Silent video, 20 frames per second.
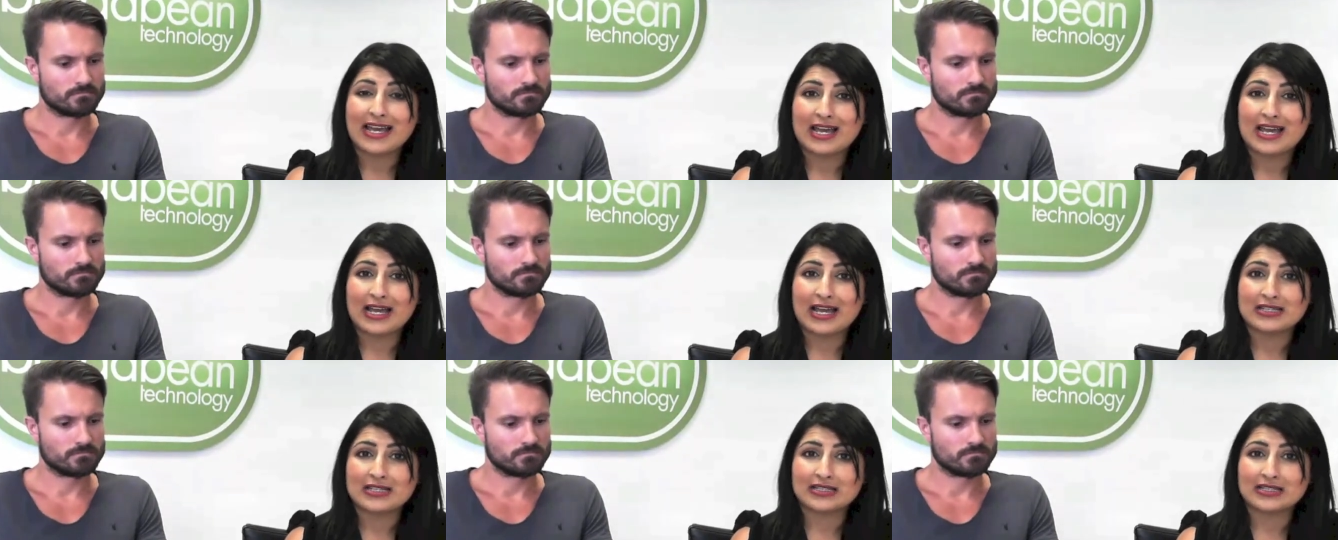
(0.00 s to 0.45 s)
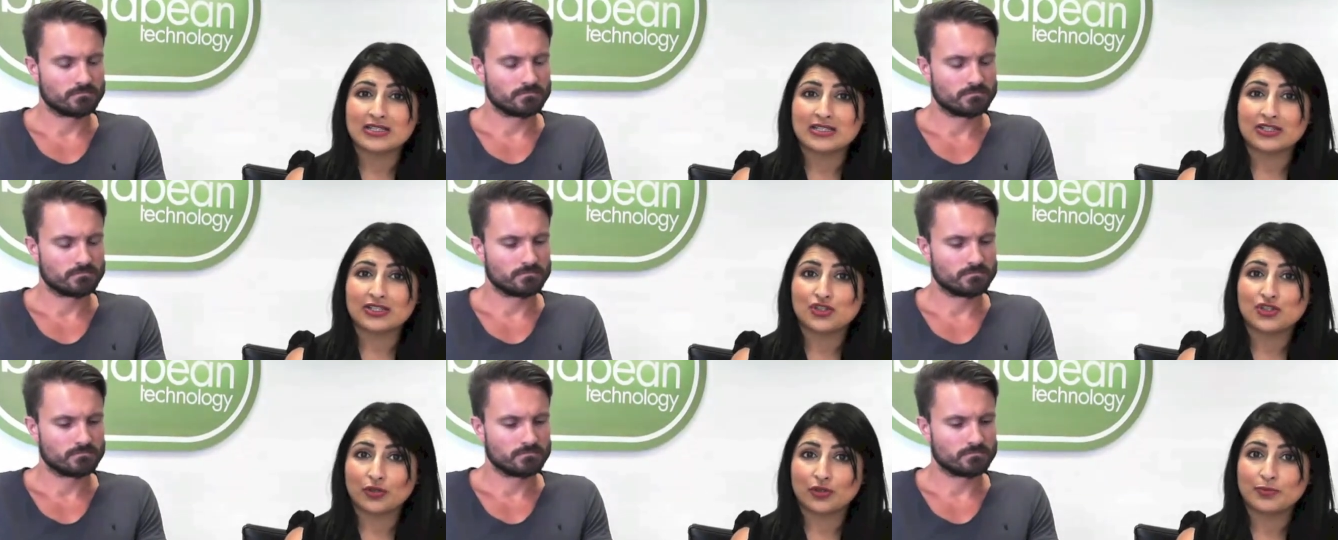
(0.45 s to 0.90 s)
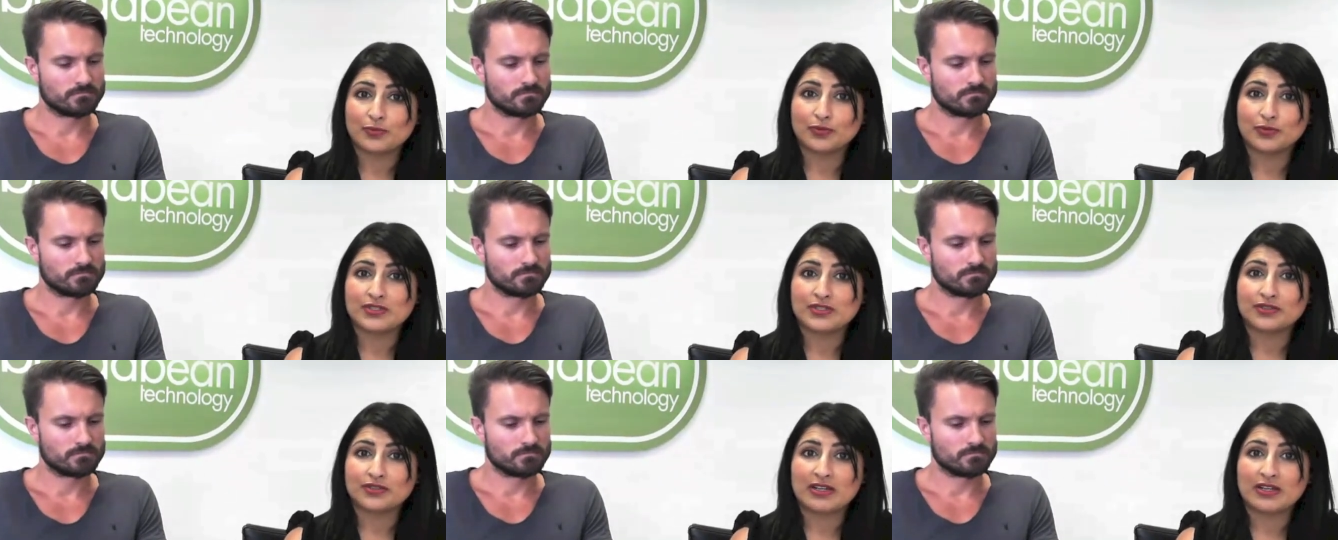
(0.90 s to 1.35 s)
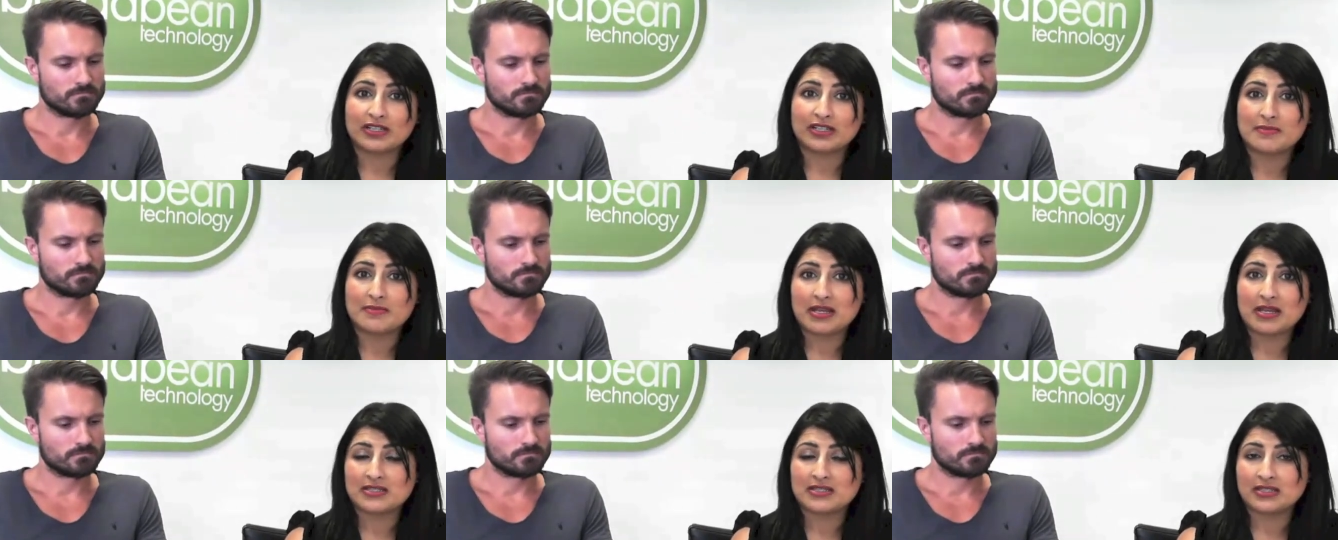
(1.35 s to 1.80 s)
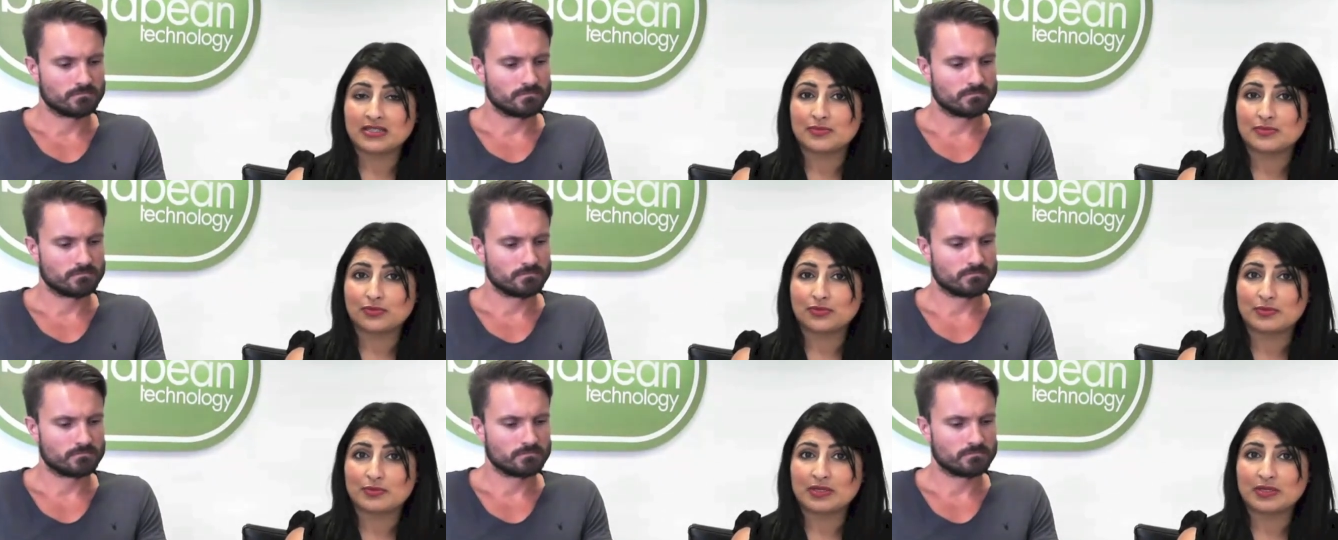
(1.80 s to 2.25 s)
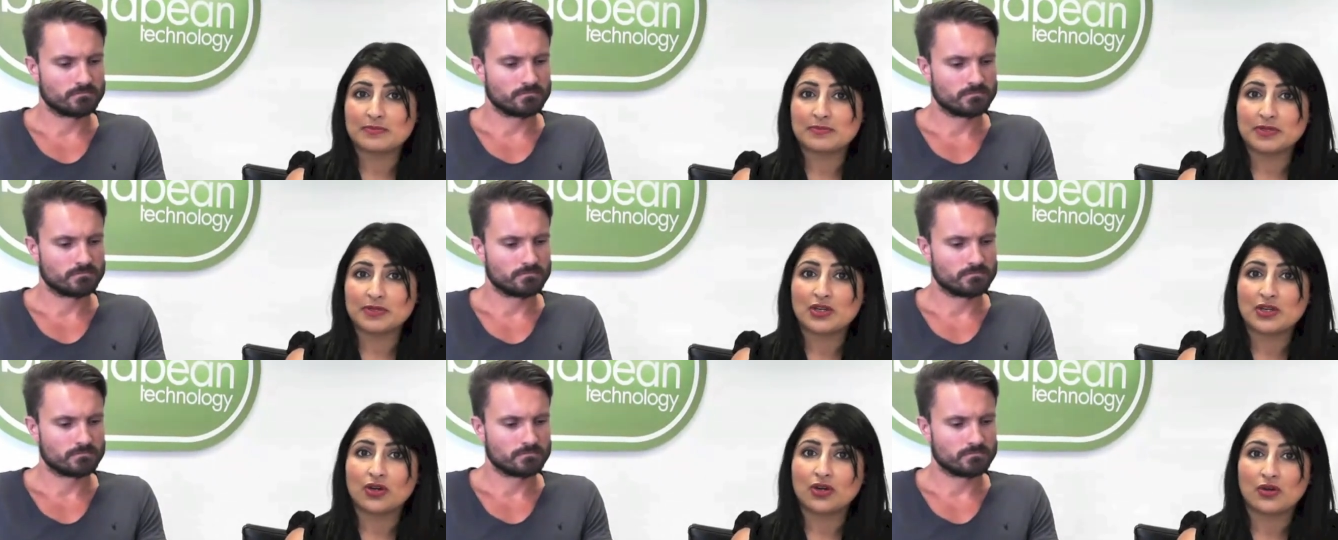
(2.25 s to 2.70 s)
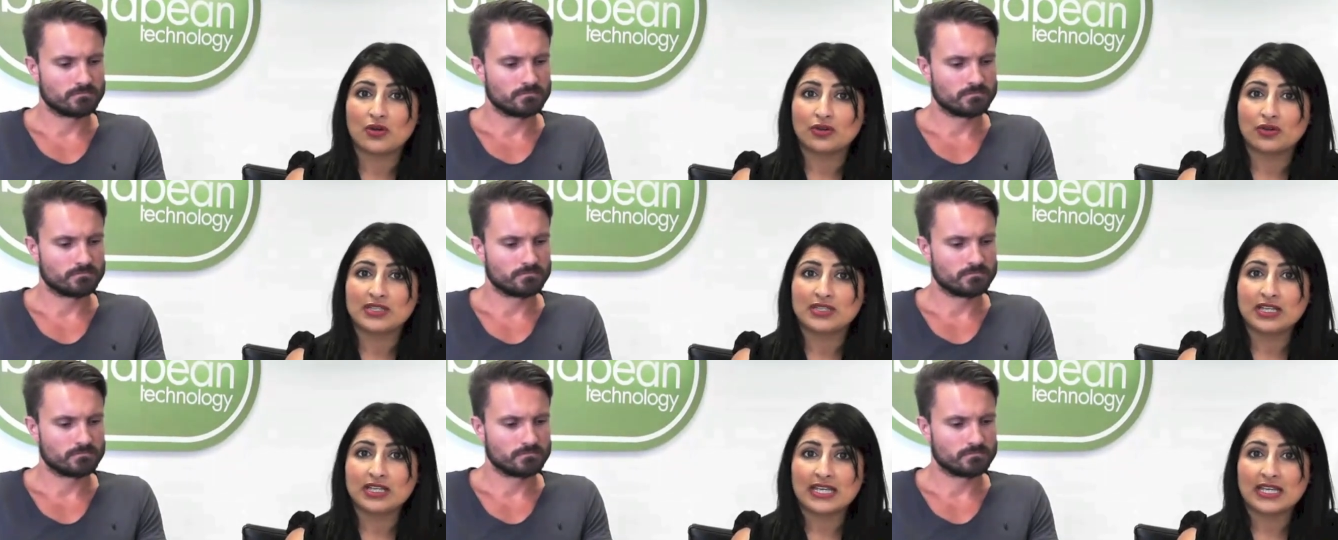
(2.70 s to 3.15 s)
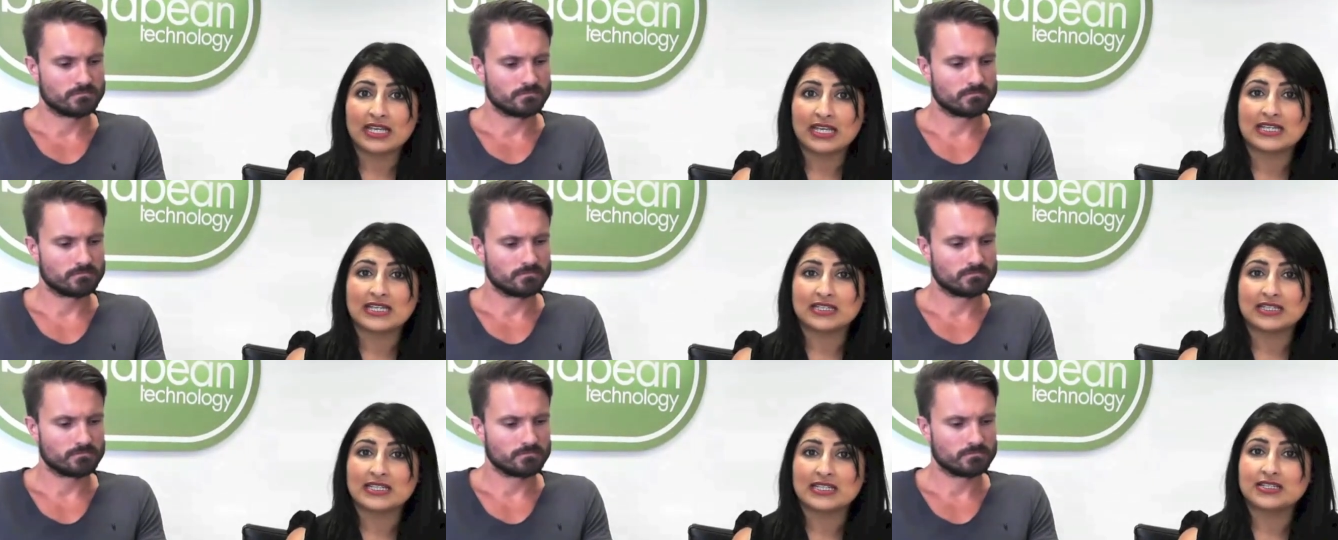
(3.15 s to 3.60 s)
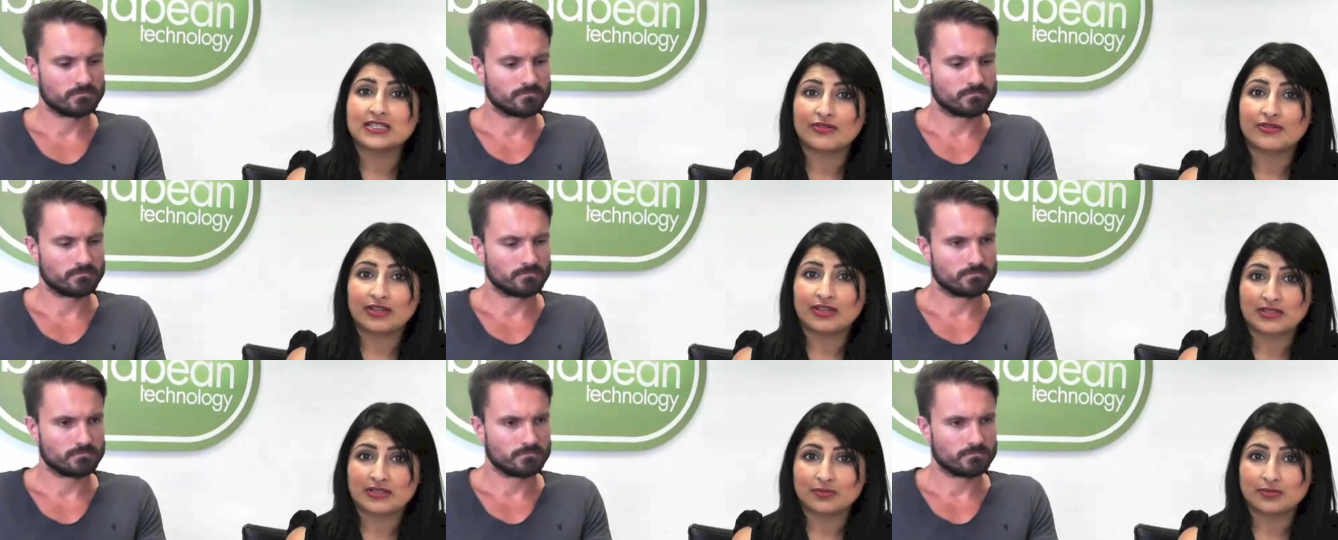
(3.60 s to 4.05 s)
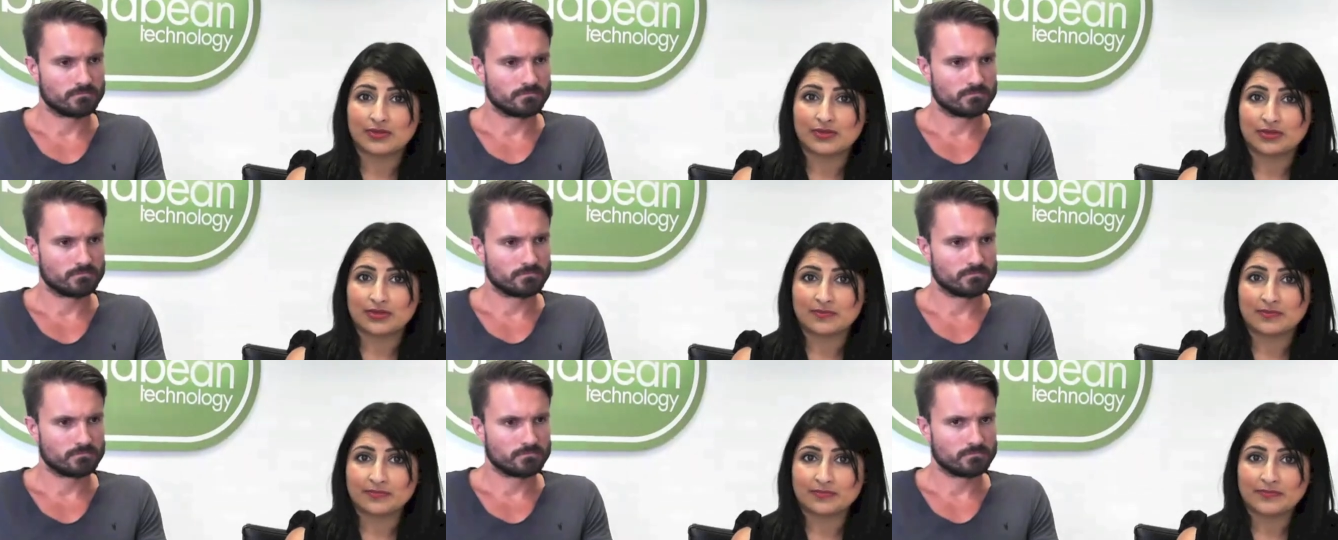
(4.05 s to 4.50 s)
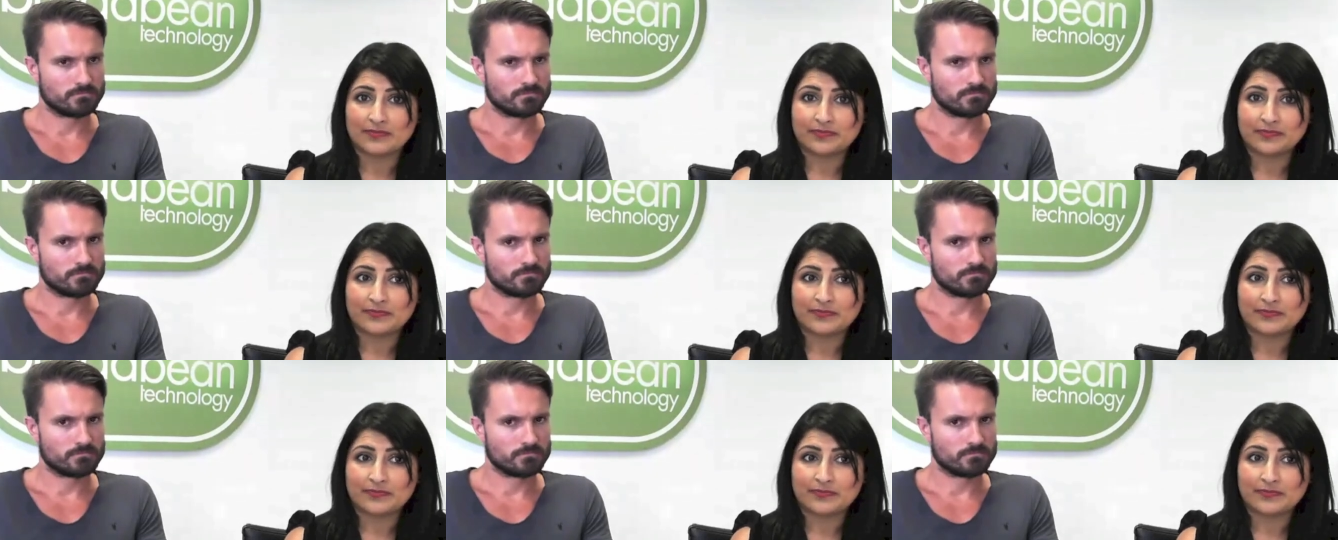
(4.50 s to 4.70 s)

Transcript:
Speaker 1: and job boards had recommended Broadbean because it had integrated with them.